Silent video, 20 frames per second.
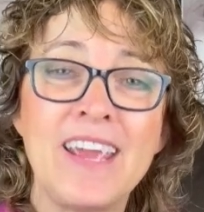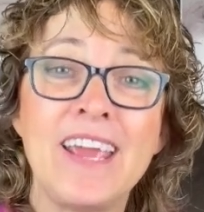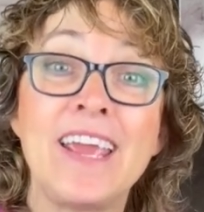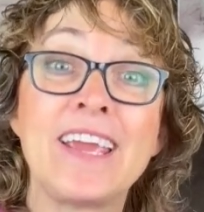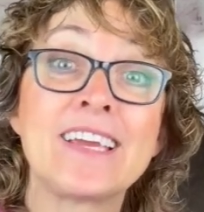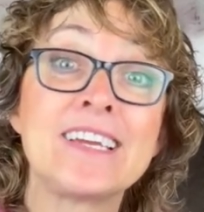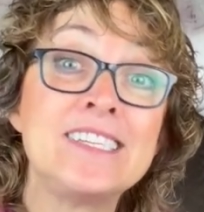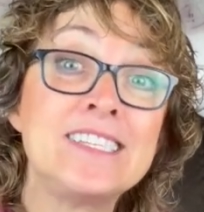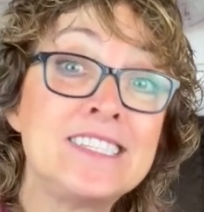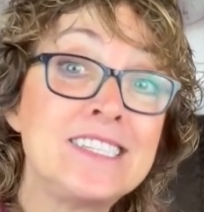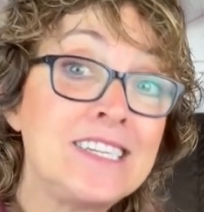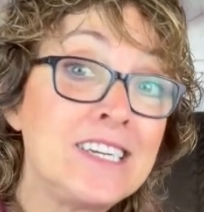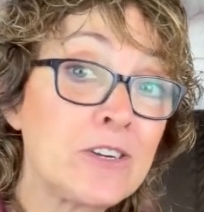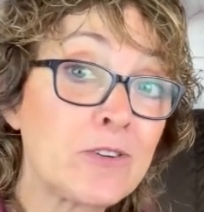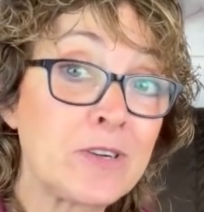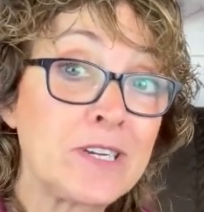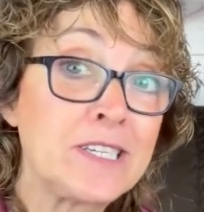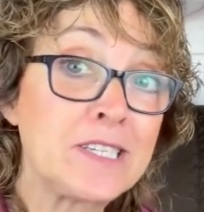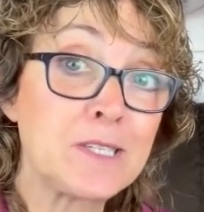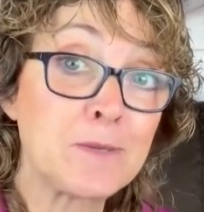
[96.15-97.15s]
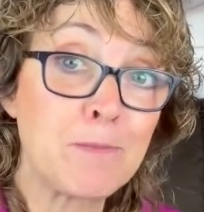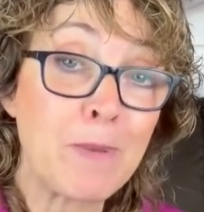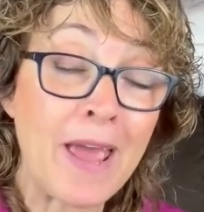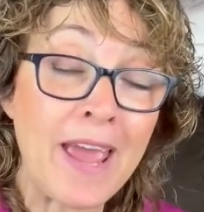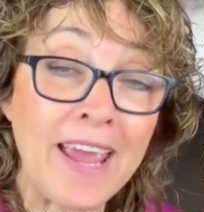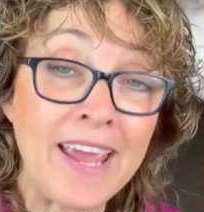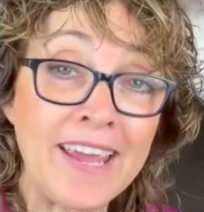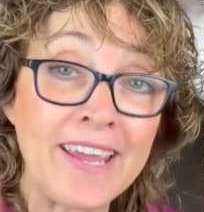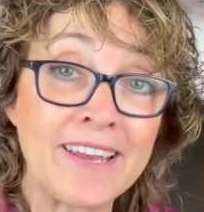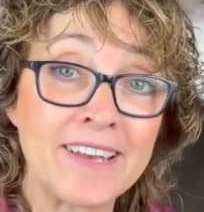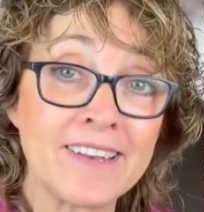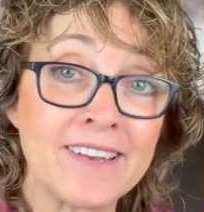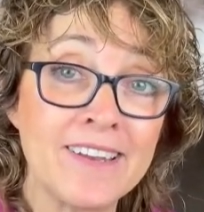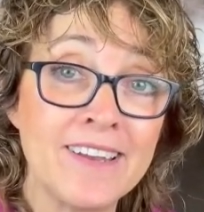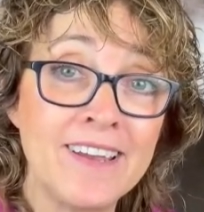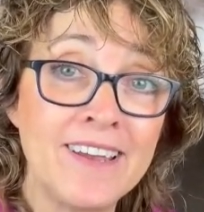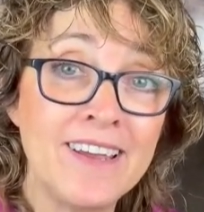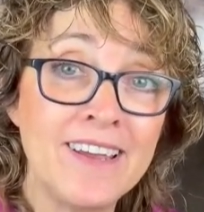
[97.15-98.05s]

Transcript: It can decrease pain.